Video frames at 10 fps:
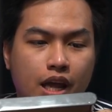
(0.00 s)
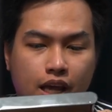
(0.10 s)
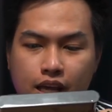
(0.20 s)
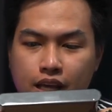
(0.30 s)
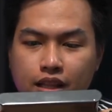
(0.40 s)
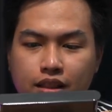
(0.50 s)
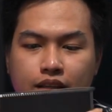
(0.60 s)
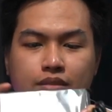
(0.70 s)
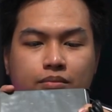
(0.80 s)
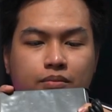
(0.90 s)
And
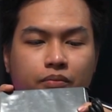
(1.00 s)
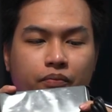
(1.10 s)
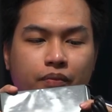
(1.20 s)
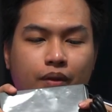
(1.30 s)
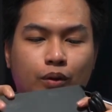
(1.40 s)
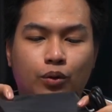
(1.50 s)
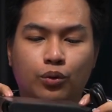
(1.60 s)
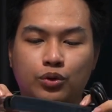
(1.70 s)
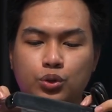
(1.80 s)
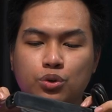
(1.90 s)

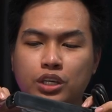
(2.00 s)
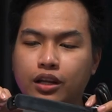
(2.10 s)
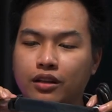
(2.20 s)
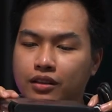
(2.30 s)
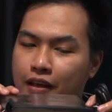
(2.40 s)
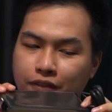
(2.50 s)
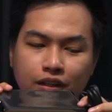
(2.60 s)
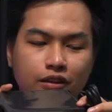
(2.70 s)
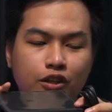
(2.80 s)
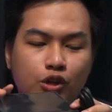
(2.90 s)
you can
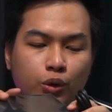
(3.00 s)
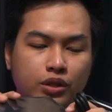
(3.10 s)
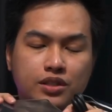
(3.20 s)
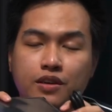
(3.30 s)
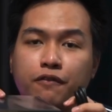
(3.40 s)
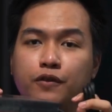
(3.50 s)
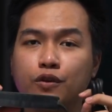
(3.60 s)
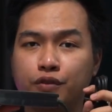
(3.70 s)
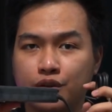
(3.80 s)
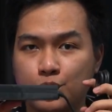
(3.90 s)
definitely notice if
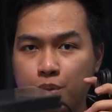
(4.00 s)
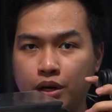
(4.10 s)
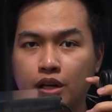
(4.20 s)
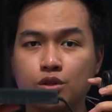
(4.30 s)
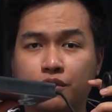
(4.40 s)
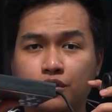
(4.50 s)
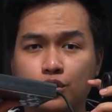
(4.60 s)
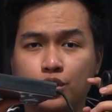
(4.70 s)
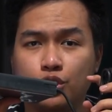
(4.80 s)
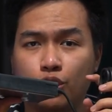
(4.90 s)
you've experienced
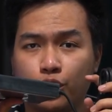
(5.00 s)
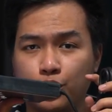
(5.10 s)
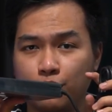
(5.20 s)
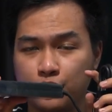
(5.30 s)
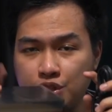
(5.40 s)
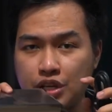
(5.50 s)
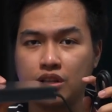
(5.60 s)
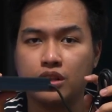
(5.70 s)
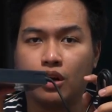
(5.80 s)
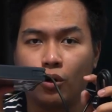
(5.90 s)
or you've
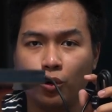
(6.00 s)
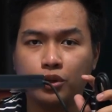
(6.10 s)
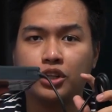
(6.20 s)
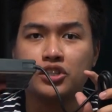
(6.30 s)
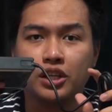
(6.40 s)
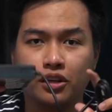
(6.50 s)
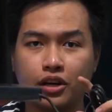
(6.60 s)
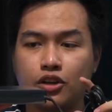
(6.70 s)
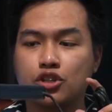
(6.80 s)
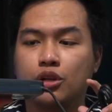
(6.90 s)
seen the older
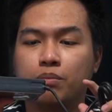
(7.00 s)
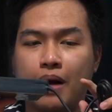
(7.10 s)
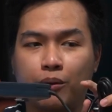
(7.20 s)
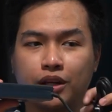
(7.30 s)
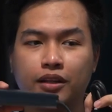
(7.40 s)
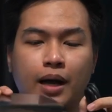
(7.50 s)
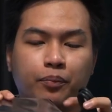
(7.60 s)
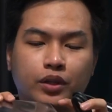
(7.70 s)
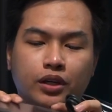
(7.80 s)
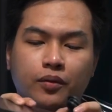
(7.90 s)
generation power
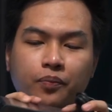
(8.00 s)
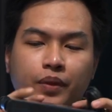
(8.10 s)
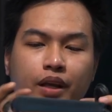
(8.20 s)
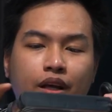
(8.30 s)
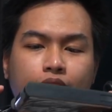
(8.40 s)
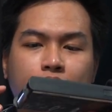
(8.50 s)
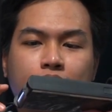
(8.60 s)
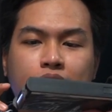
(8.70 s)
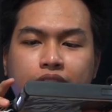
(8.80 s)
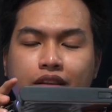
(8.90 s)
adapter,
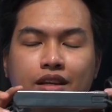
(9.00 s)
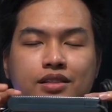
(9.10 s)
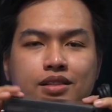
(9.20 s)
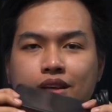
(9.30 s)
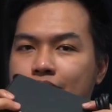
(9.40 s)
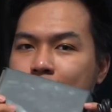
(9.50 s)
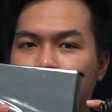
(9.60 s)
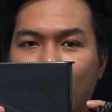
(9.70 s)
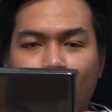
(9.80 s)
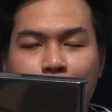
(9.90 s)
this is
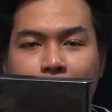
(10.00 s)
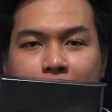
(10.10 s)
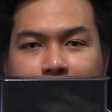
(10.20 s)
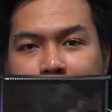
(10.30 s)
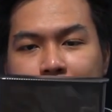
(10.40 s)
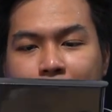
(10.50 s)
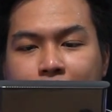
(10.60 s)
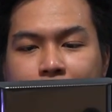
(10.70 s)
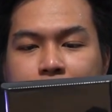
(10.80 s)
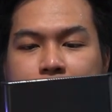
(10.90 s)
far better than that.
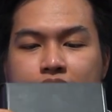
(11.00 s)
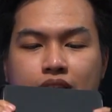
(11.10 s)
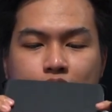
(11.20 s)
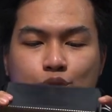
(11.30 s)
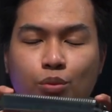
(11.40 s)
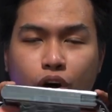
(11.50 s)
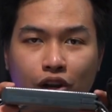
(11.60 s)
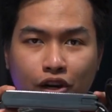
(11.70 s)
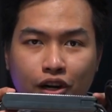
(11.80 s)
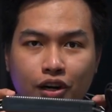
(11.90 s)
This is
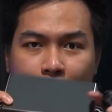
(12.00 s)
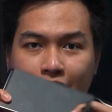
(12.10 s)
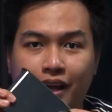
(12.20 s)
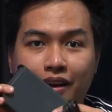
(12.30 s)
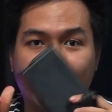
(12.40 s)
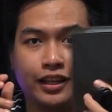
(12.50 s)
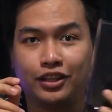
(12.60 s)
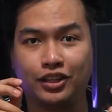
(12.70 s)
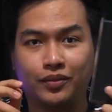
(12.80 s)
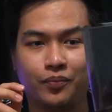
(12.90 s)
smaller and
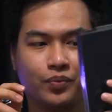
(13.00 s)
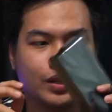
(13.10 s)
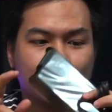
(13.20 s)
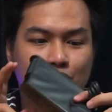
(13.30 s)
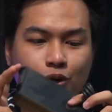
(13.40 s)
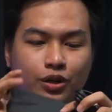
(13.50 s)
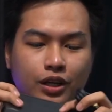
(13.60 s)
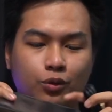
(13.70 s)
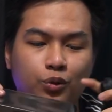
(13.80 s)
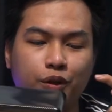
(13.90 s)
lighter. So
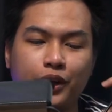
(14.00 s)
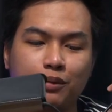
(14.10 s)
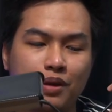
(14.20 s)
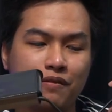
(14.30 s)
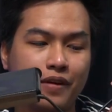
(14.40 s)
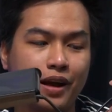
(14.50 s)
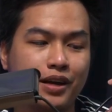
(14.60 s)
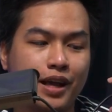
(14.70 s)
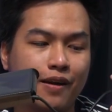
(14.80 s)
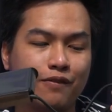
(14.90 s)
it will not be very
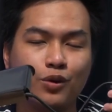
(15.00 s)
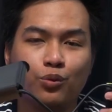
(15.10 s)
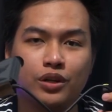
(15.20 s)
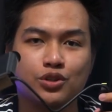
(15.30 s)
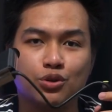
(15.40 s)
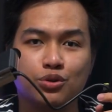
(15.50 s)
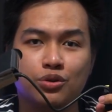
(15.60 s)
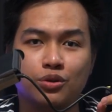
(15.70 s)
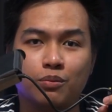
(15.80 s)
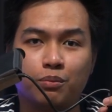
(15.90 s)
heavy once you
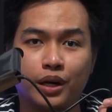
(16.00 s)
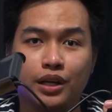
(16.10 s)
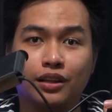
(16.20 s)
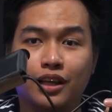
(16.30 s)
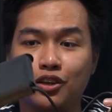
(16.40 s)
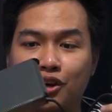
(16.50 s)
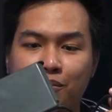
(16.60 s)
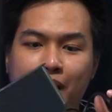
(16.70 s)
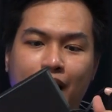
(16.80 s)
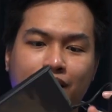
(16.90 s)
bring it in your
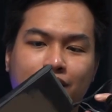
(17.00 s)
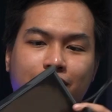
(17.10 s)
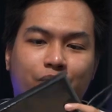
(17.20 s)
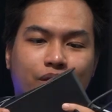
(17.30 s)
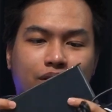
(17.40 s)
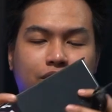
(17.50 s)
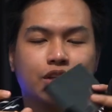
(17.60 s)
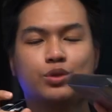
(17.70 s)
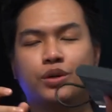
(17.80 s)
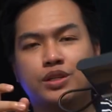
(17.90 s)
bag.
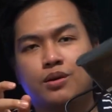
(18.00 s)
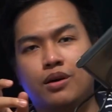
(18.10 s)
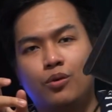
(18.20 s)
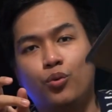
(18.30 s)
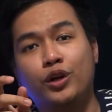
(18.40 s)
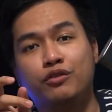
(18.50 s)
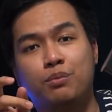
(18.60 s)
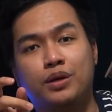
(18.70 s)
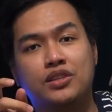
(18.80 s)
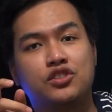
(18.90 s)
This one is one of the
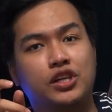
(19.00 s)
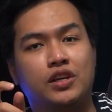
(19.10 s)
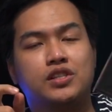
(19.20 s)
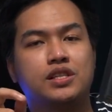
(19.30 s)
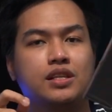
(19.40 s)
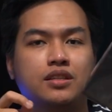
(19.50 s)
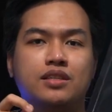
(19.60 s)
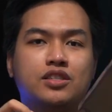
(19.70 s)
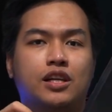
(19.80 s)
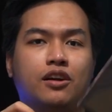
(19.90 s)
biggest changes in
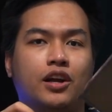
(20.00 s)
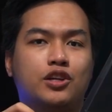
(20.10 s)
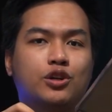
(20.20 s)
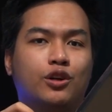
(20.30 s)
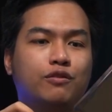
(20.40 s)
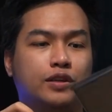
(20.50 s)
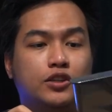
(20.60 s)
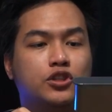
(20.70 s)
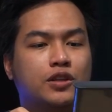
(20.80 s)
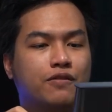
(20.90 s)
this generation of
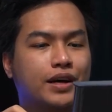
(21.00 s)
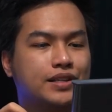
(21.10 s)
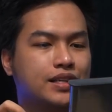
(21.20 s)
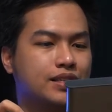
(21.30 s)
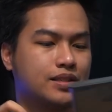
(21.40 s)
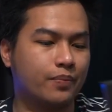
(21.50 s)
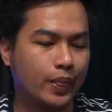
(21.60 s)
Legion devices.